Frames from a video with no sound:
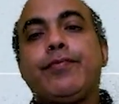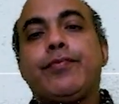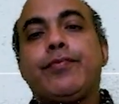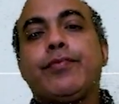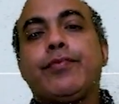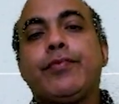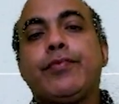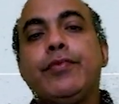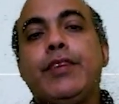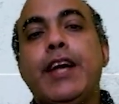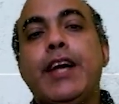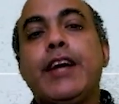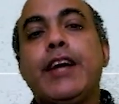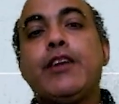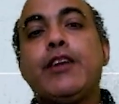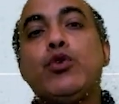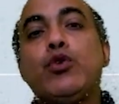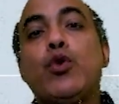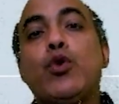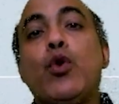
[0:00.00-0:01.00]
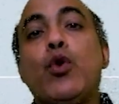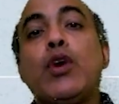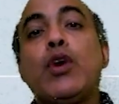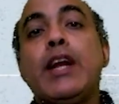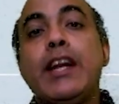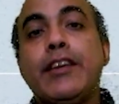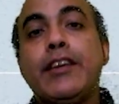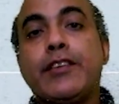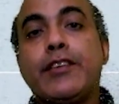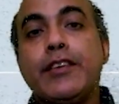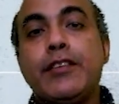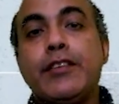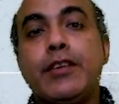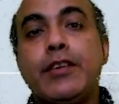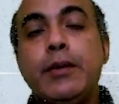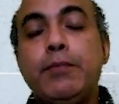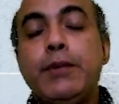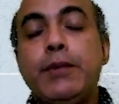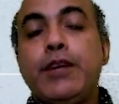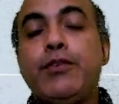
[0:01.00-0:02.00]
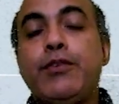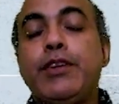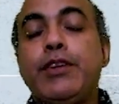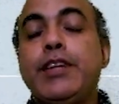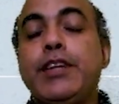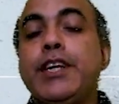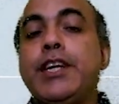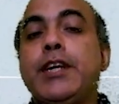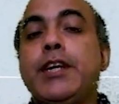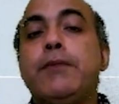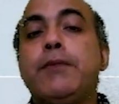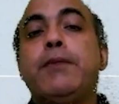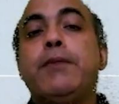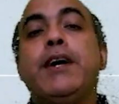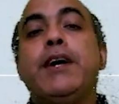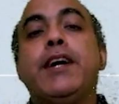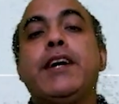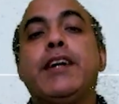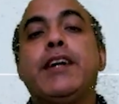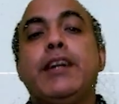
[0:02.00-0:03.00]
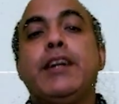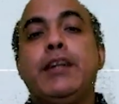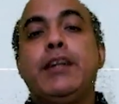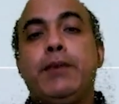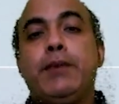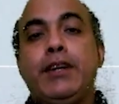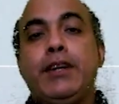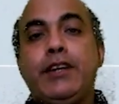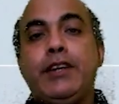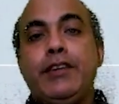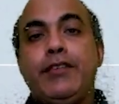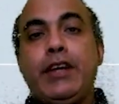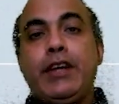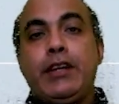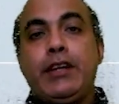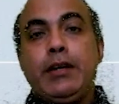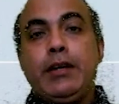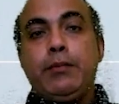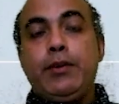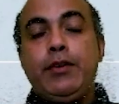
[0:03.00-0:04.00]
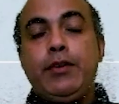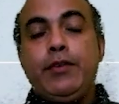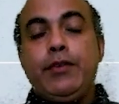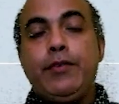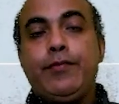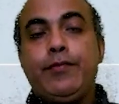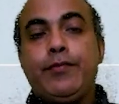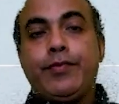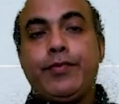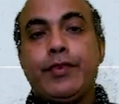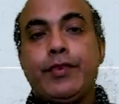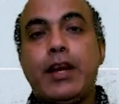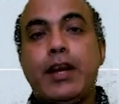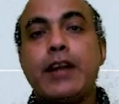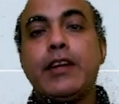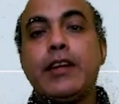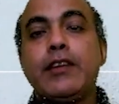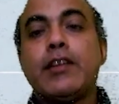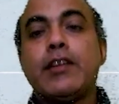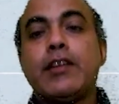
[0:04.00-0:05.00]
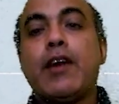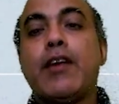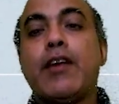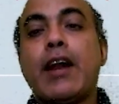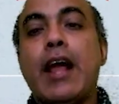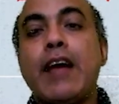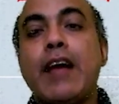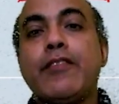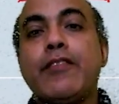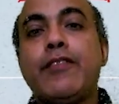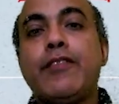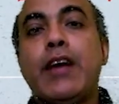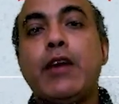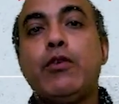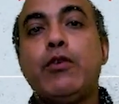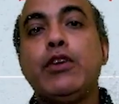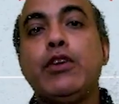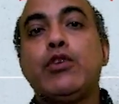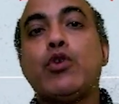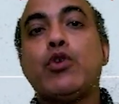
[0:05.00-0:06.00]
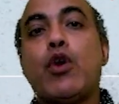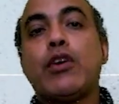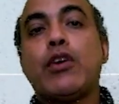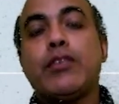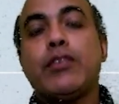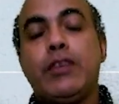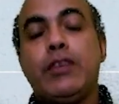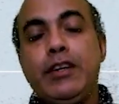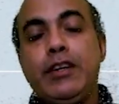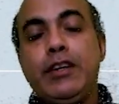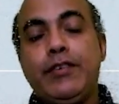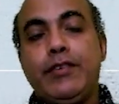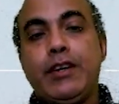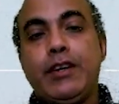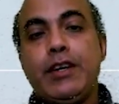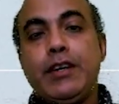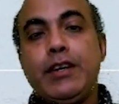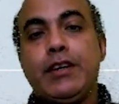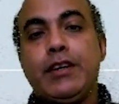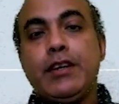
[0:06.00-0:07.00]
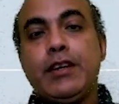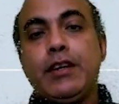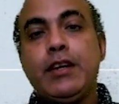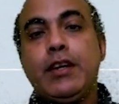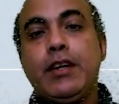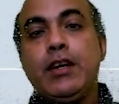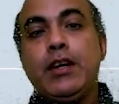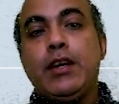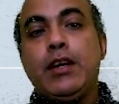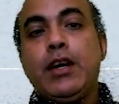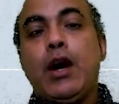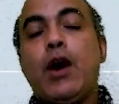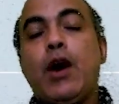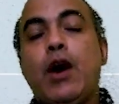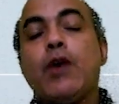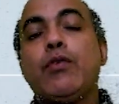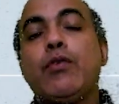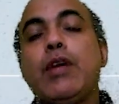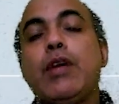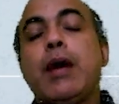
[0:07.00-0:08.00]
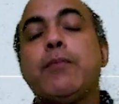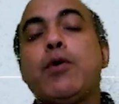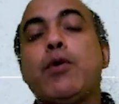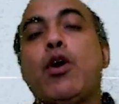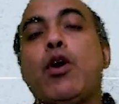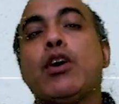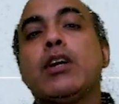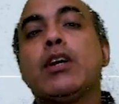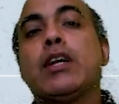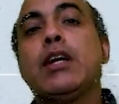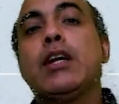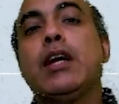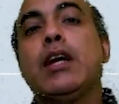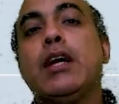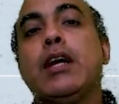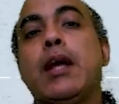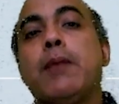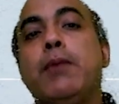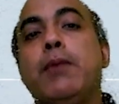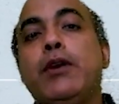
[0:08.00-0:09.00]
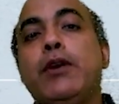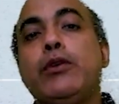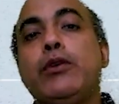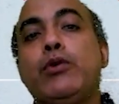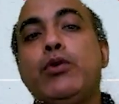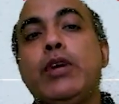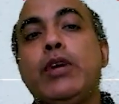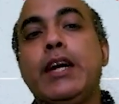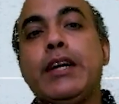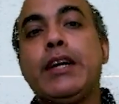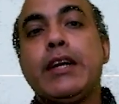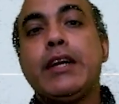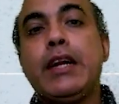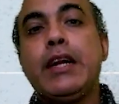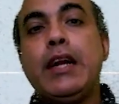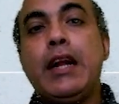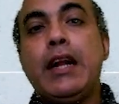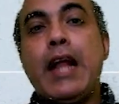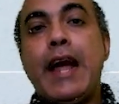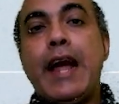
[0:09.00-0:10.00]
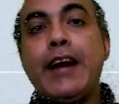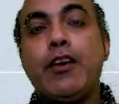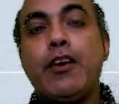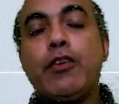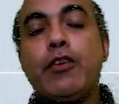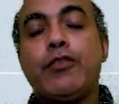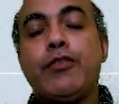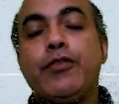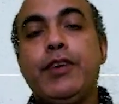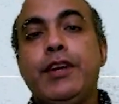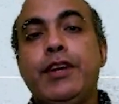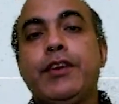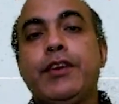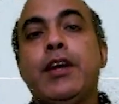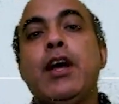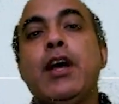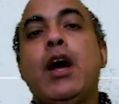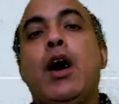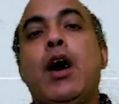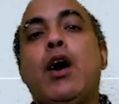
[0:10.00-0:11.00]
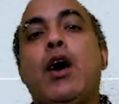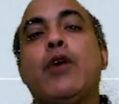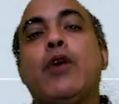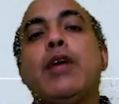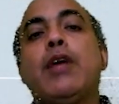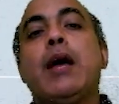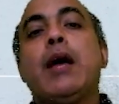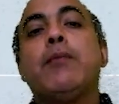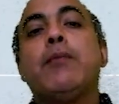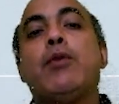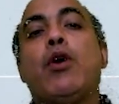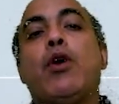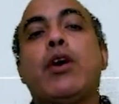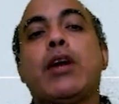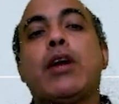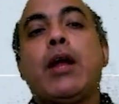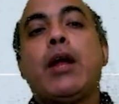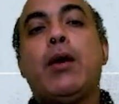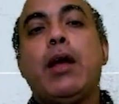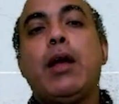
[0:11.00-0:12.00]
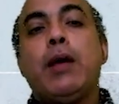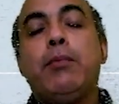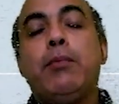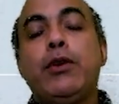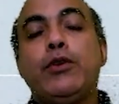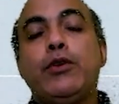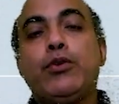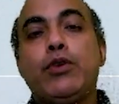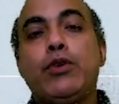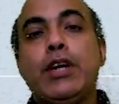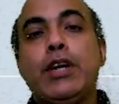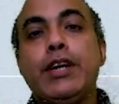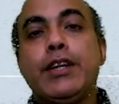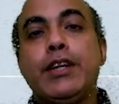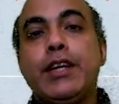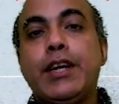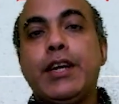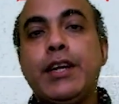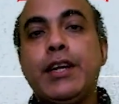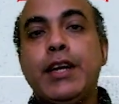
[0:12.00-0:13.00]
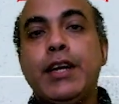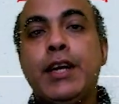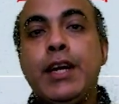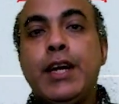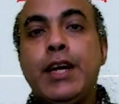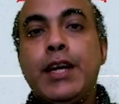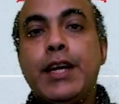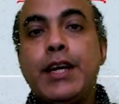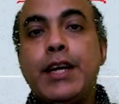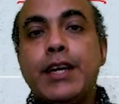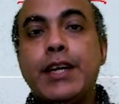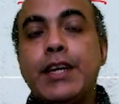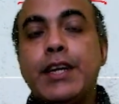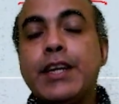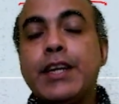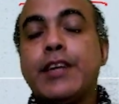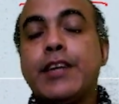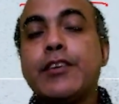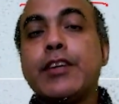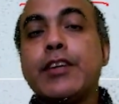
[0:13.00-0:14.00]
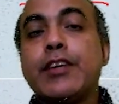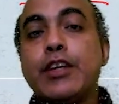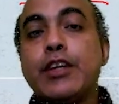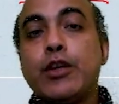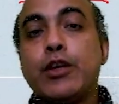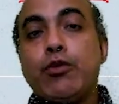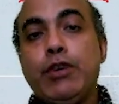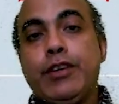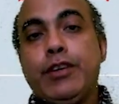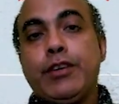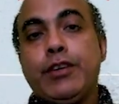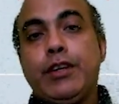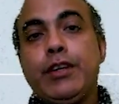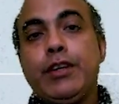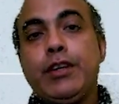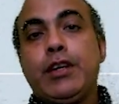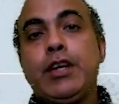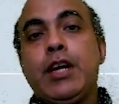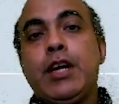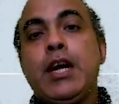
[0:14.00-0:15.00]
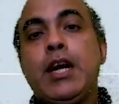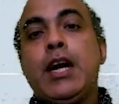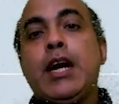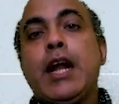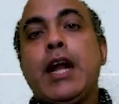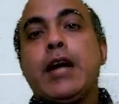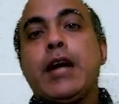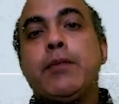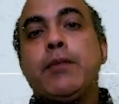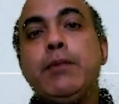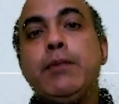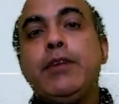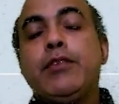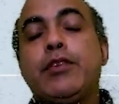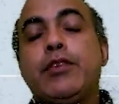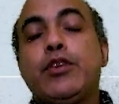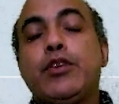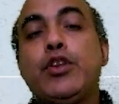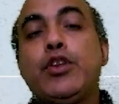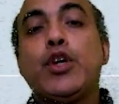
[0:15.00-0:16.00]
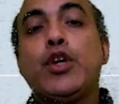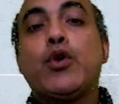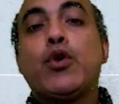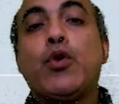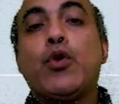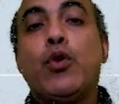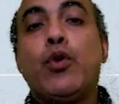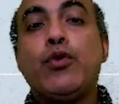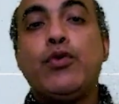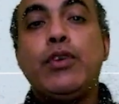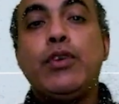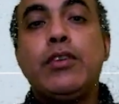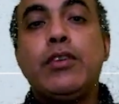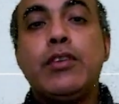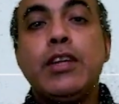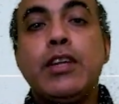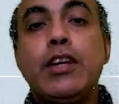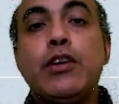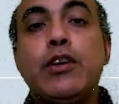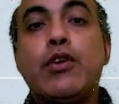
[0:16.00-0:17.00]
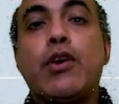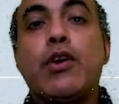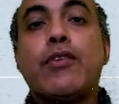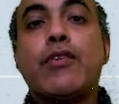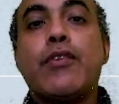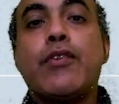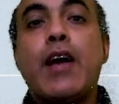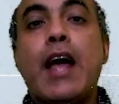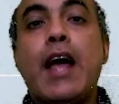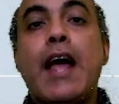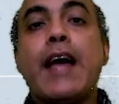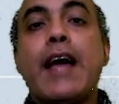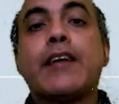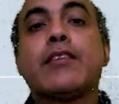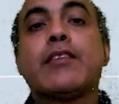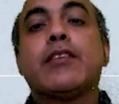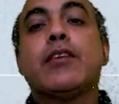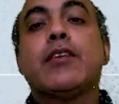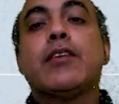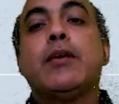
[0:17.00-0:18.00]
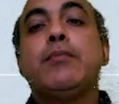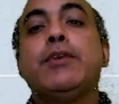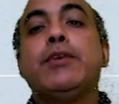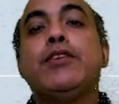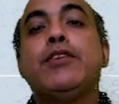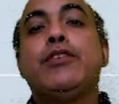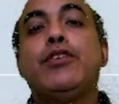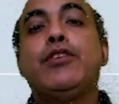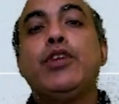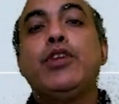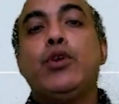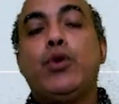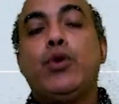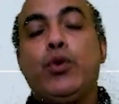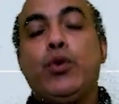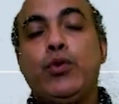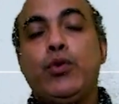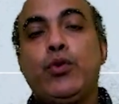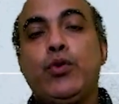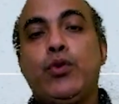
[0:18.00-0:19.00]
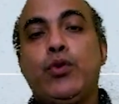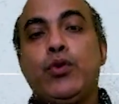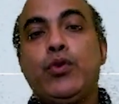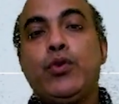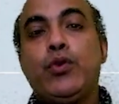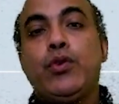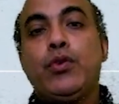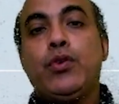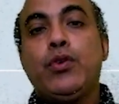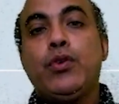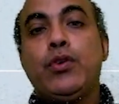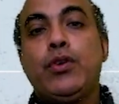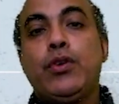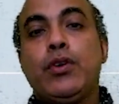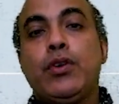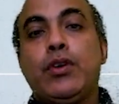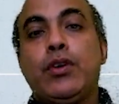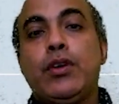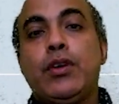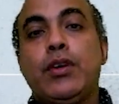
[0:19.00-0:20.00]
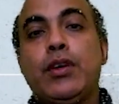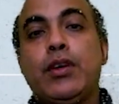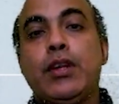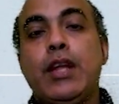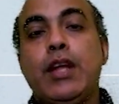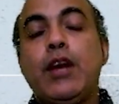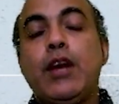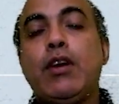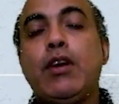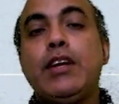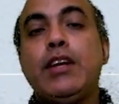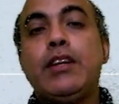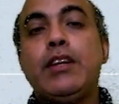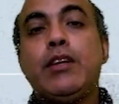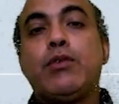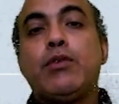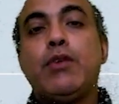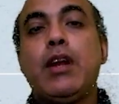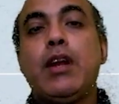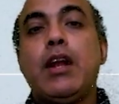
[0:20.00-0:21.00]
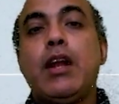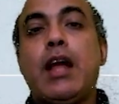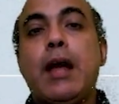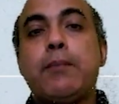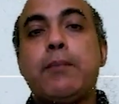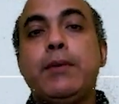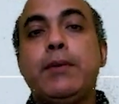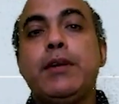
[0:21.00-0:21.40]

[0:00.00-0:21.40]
is no relationship between the independent and dependent variable. That is, our f value is not significant, or we have not able to get a line of it, or we have not able to get the regression equation. That means the coefficient of x term is 0. Then only this will happen,